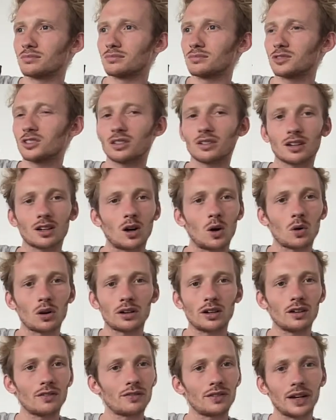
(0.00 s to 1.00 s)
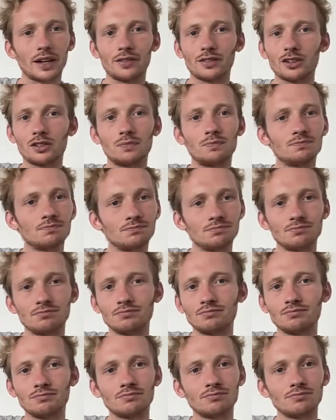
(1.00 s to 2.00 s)
Just coconut flavored.
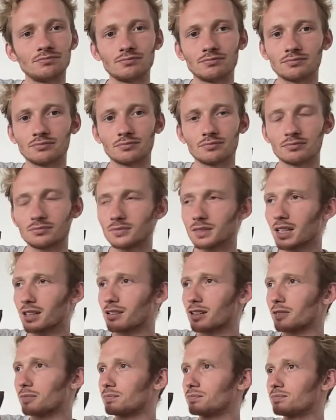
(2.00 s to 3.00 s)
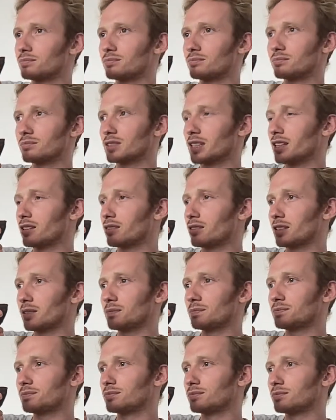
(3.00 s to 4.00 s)
That's it. Easy.